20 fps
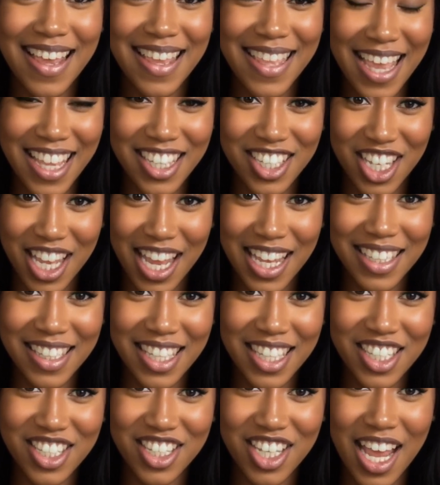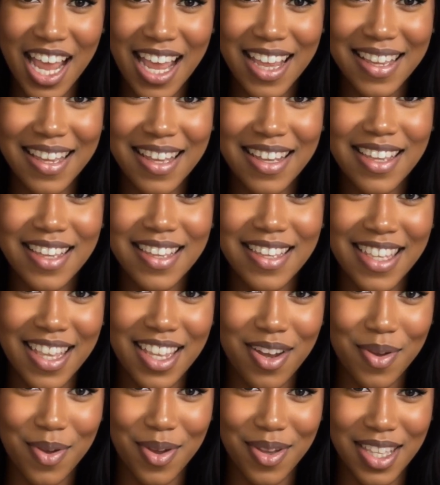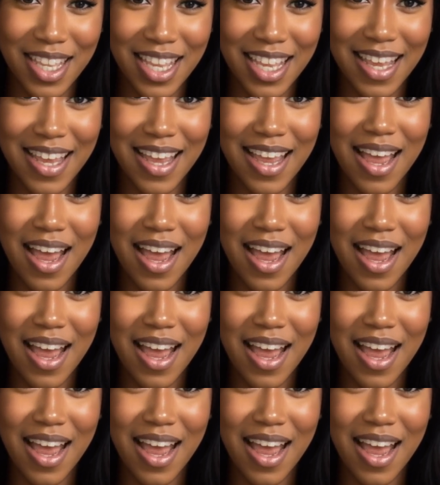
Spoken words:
they chained it shut, literally,